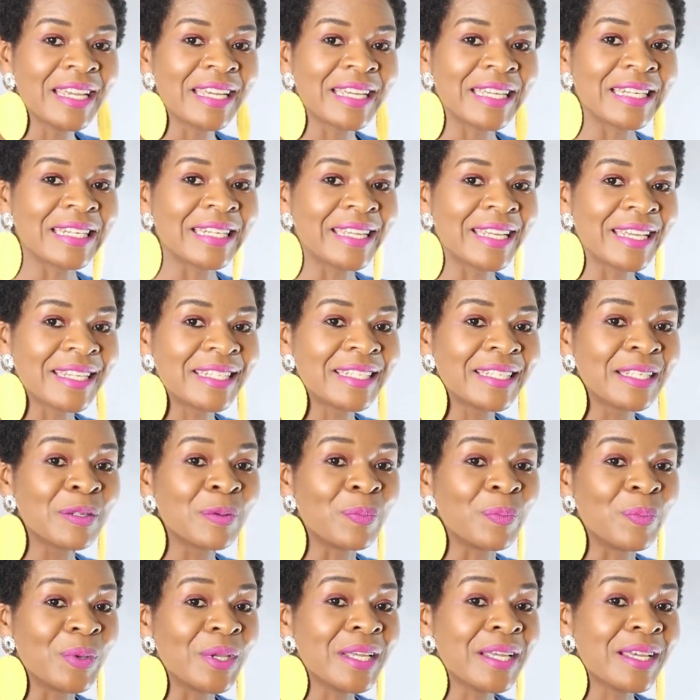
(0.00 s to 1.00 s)
and
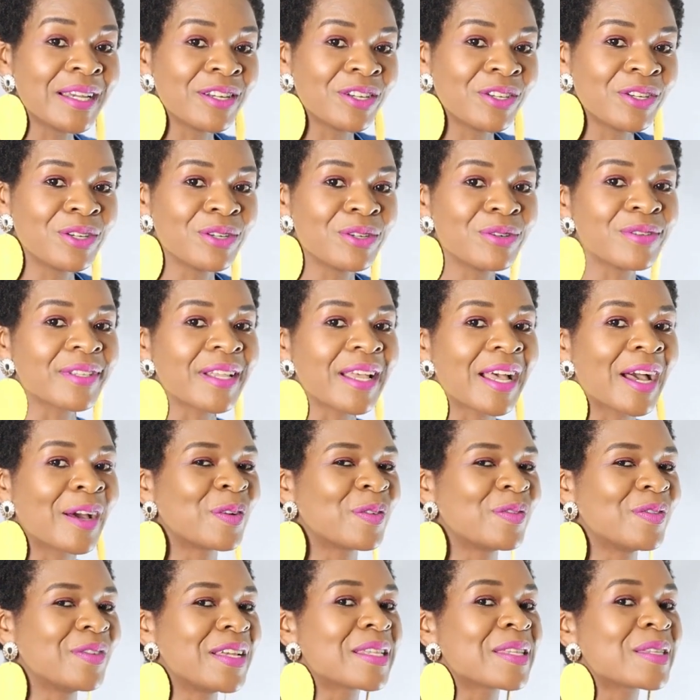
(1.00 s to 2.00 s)
getting bigger yields out
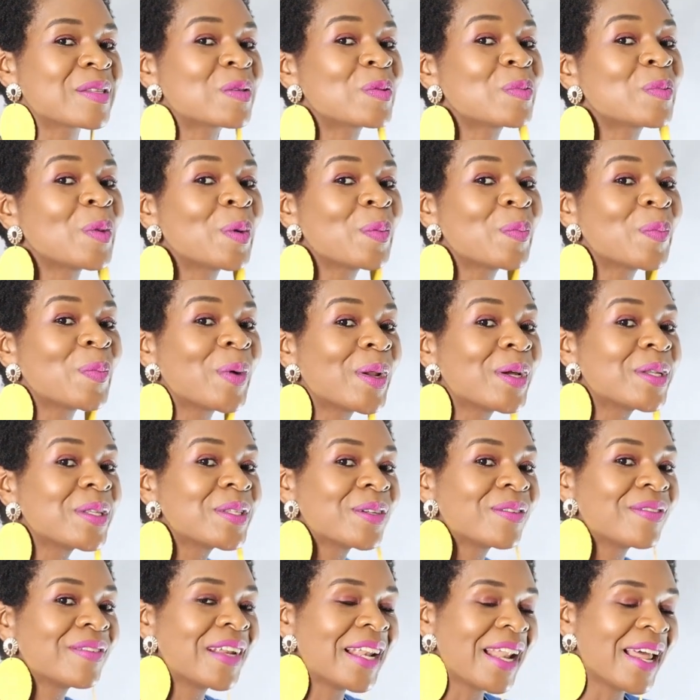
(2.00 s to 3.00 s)
of their small
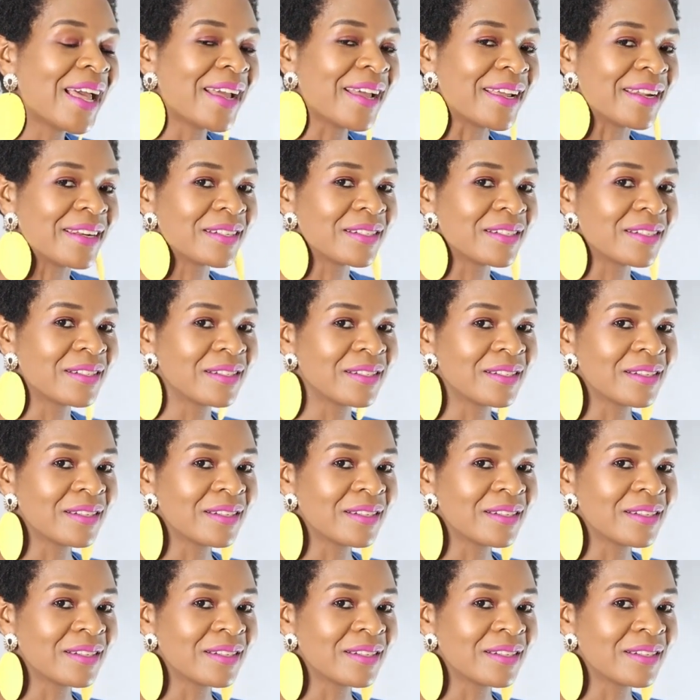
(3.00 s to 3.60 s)
plots of land.